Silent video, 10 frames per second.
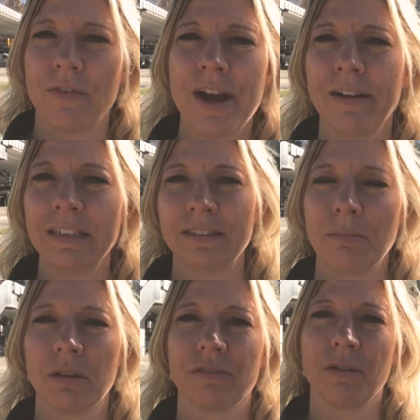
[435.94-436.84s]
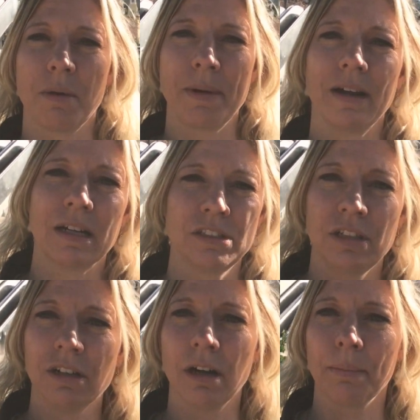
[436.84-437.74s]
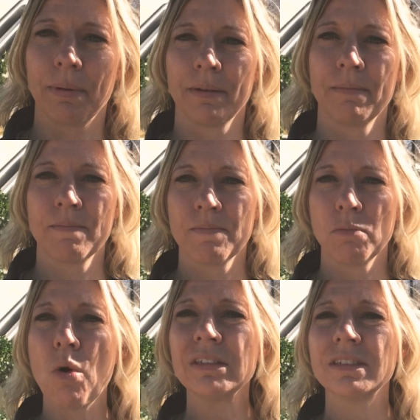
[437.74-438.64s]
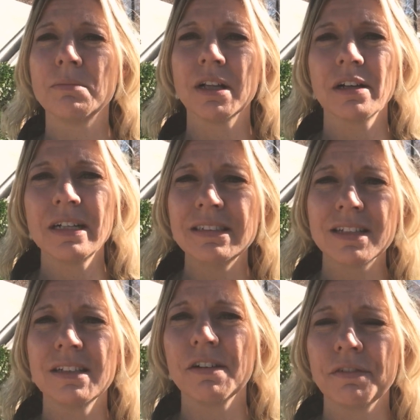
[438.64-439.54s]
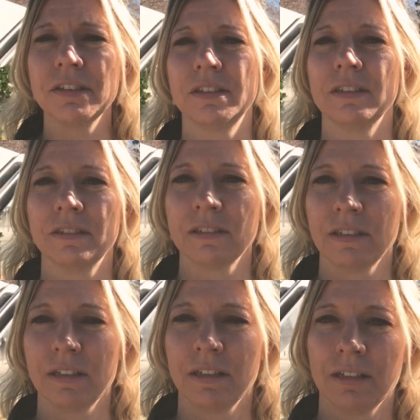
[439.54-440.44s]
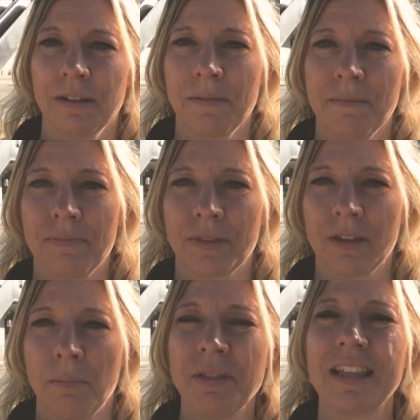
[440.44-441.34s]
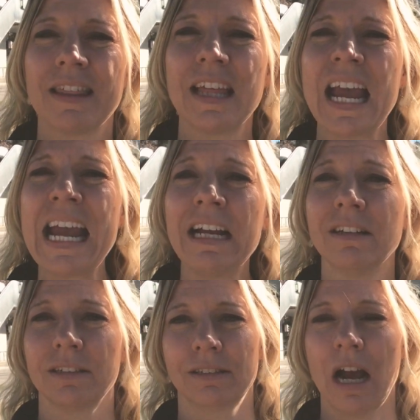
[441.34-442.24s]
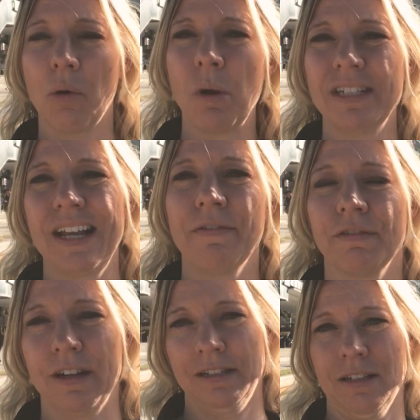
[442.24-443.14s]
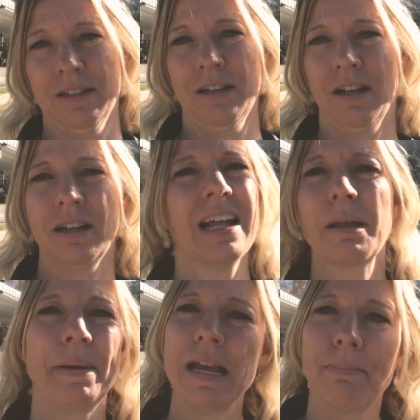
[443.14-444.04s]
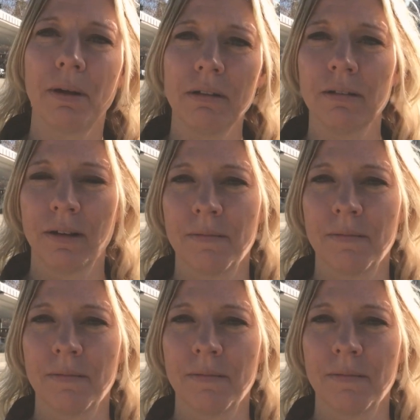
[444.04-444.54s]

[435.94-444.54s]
Very similar from America to Europe. More similarities than differences. But the things are what different, not the people.